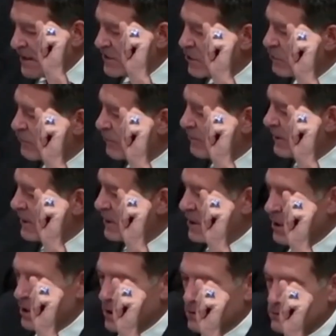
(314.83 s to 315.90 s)
Thank you for
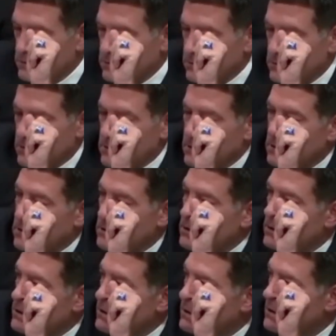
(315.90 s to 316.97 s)
being here.
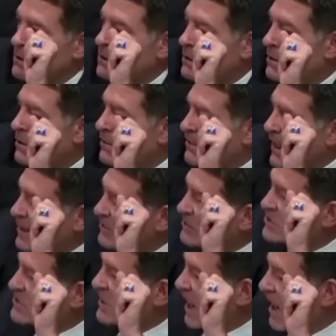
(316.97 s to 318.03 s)
Thank
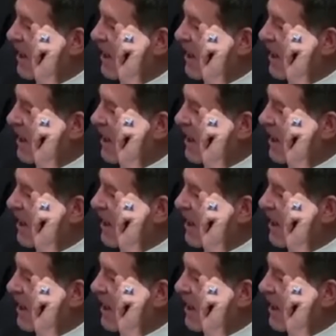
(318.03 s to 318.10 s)
the